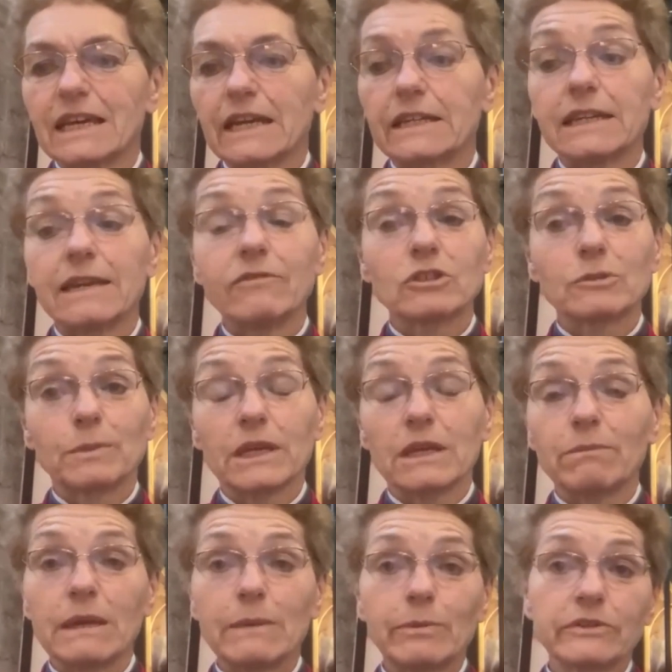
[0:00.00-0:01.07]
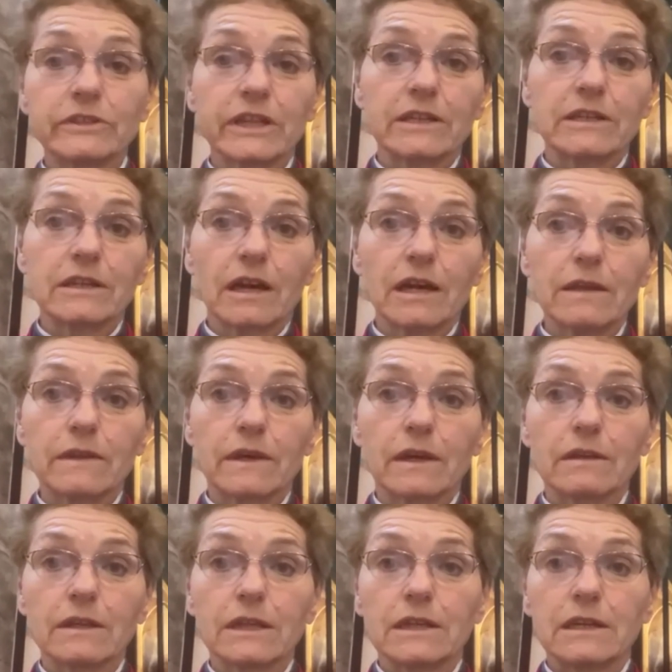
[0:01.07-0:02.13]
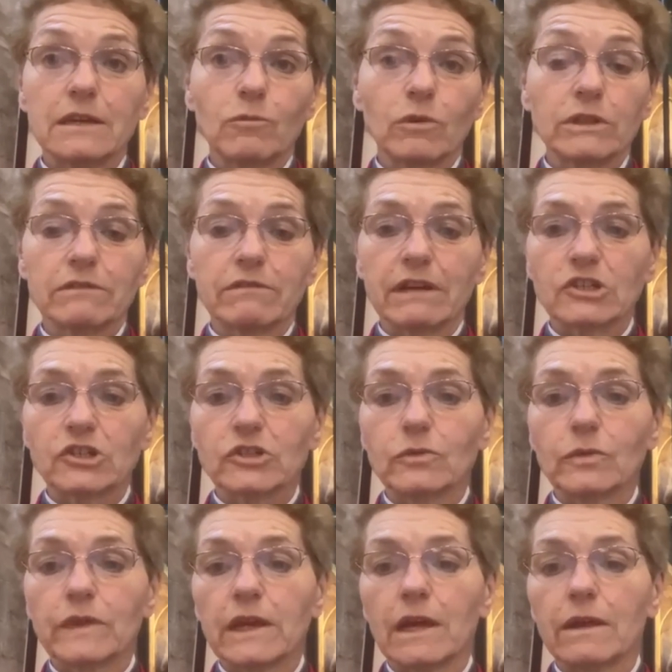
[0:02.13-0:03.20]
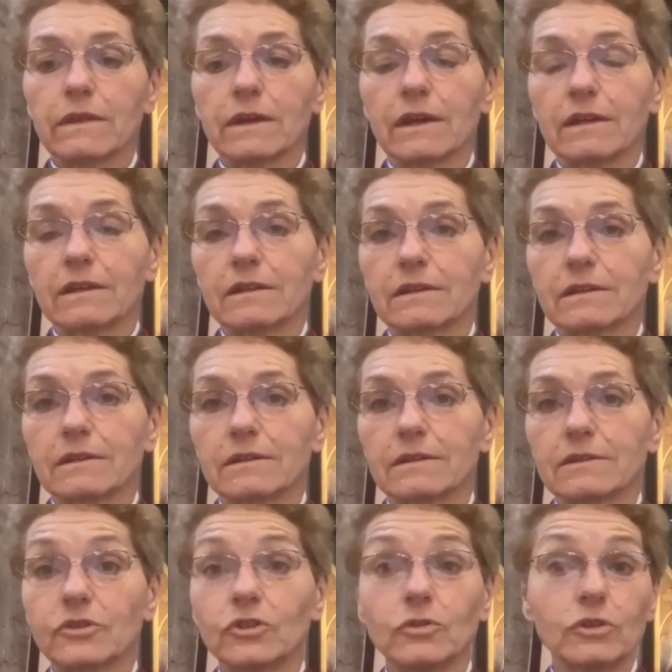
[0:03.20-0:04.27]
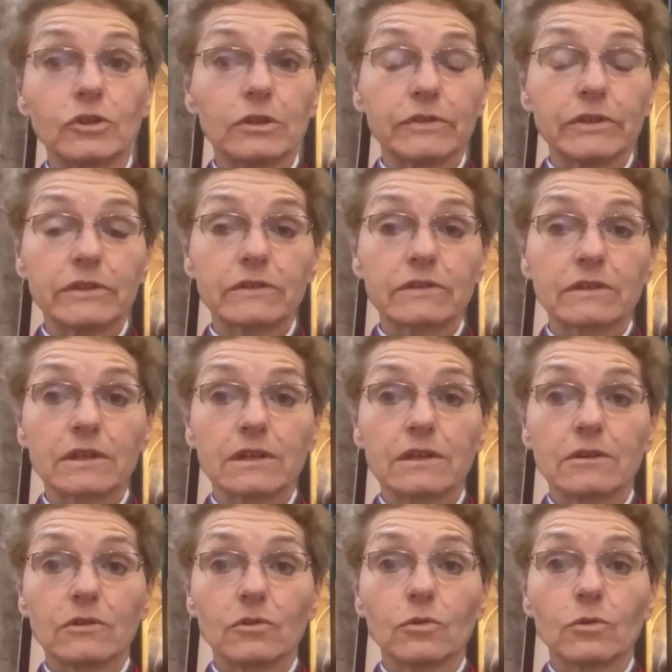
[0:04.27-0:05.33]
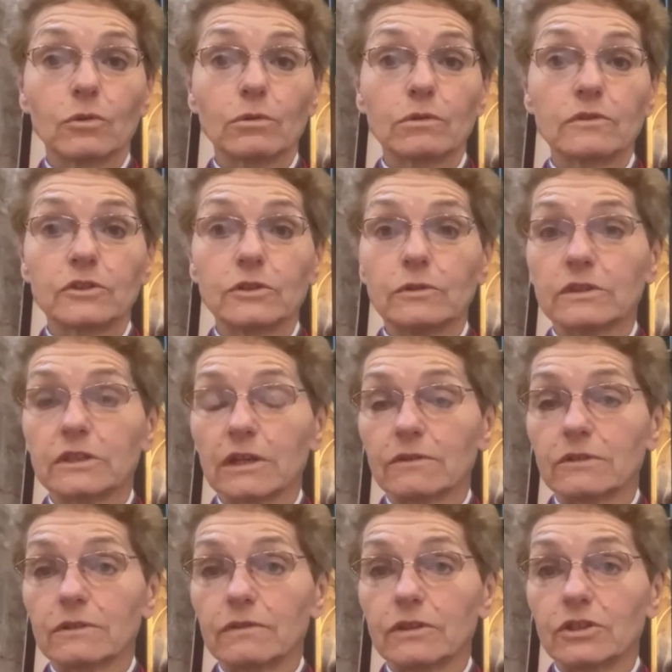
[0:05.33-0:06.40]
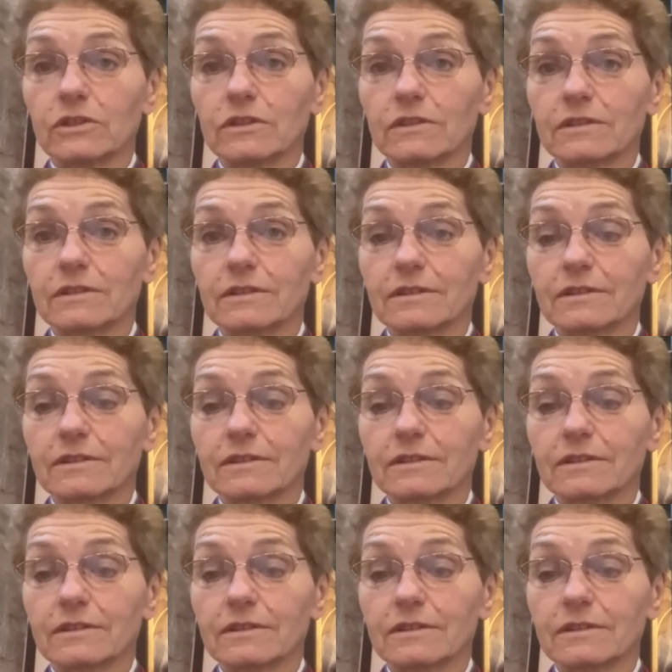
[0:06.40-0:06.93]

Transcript: and inevitably people tend either in one direction or the other, too nervous or too self-sufficient.